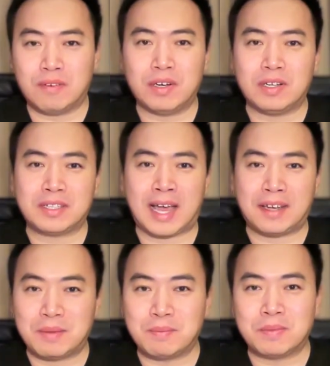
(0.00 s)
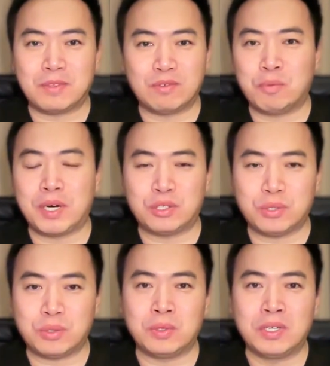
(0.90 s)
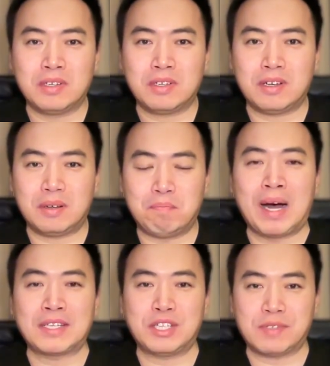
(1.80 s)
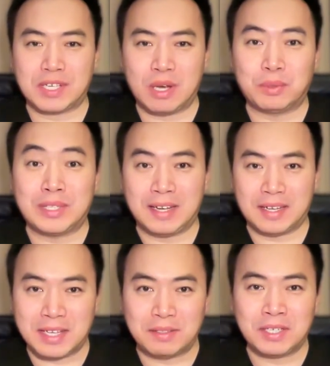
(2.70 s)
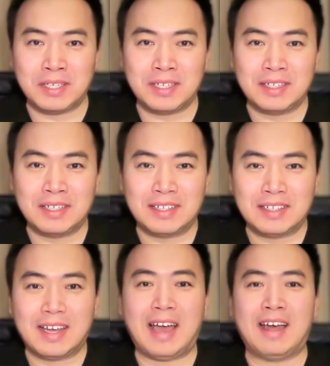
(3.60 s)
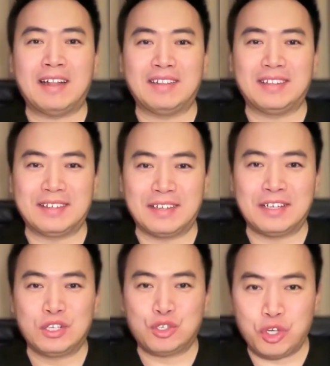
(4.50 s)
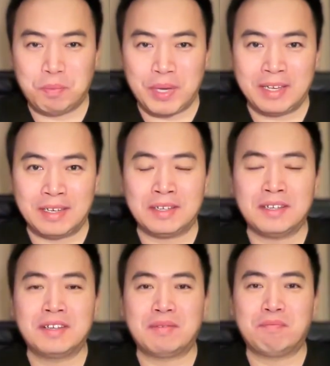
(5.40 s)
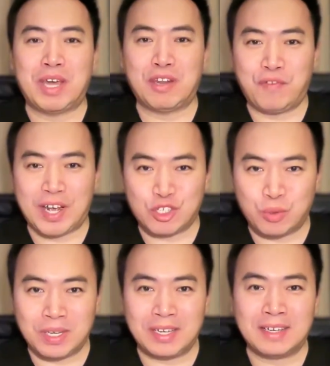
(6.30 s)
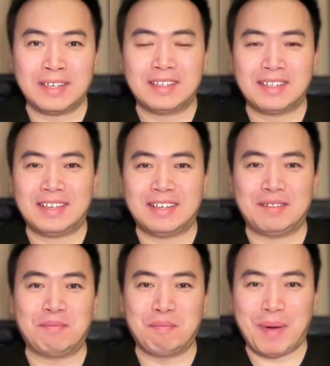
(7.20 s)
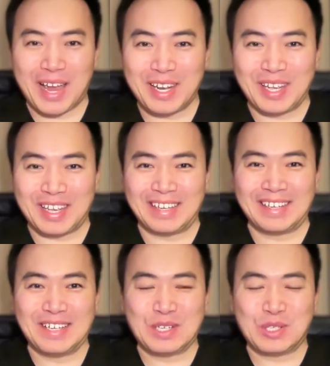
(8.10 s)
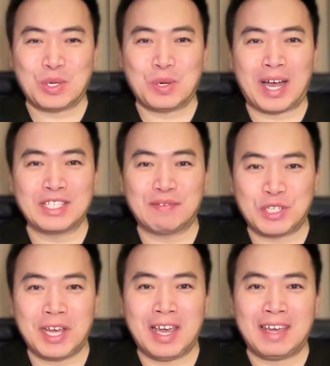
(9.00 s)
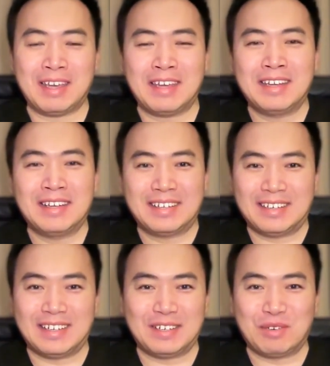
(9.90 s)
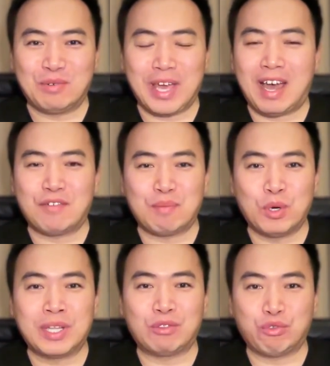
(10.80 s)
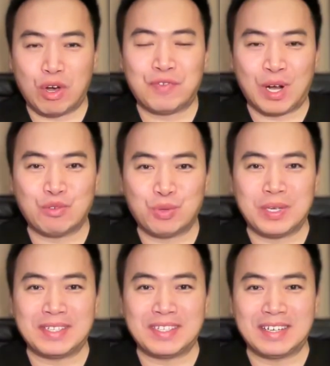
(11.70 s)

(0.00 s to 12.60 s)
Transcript: a Titan robot to uh, massive scale data center and uh, shipping, manufacturing, and mining. So as of today, uh, we have more than 12 countries